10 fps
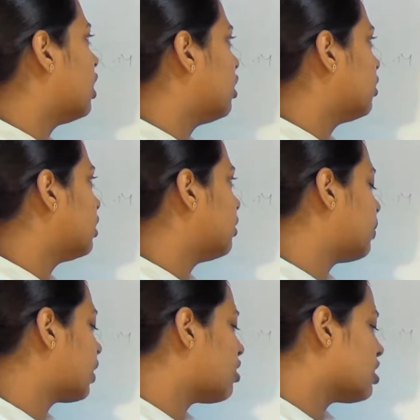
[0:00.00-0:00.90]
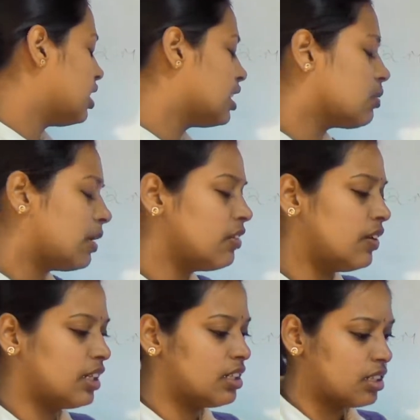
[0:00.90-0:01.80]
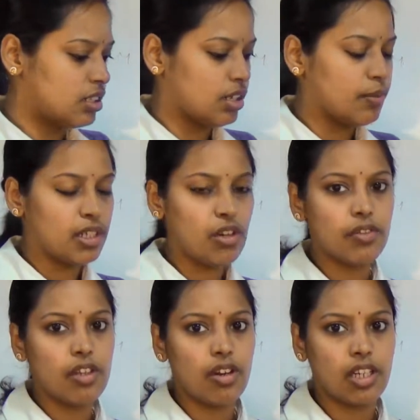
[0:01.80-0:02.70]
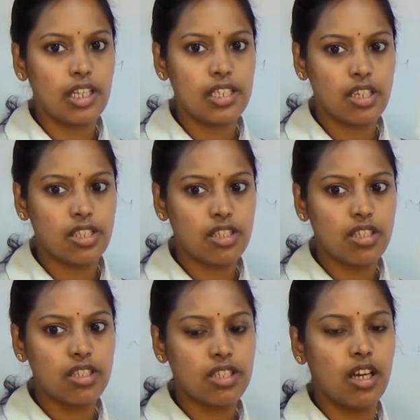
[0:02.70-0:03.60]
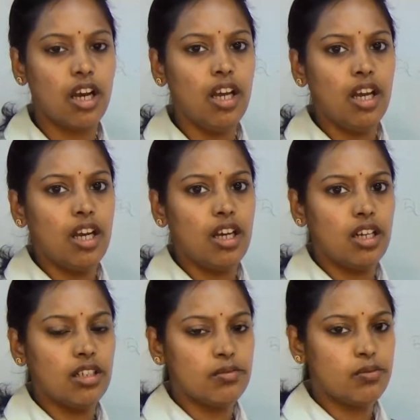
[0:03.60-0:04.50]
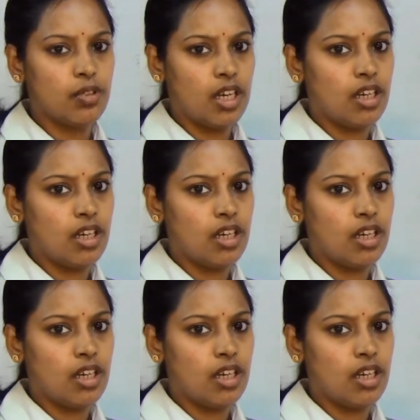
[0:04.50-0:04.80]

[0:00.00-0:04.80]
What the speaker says: Because it is very fatal that many of the organizations will